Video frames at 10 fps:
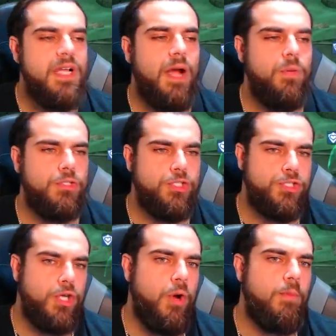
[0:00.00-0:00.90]
I will just
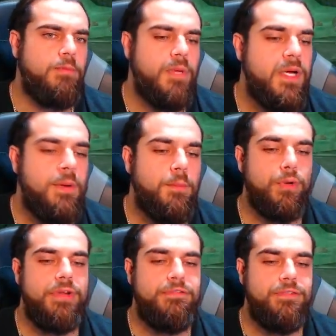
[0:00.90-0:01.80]
show them
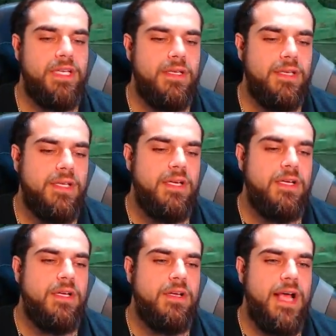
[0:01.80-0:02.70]
briefly
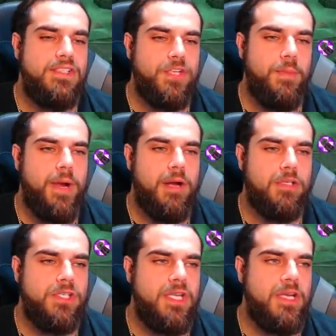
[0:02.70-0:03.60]
as a
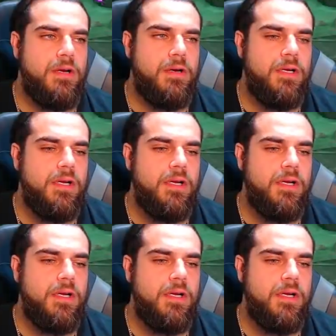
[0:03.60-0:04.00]
comparison here.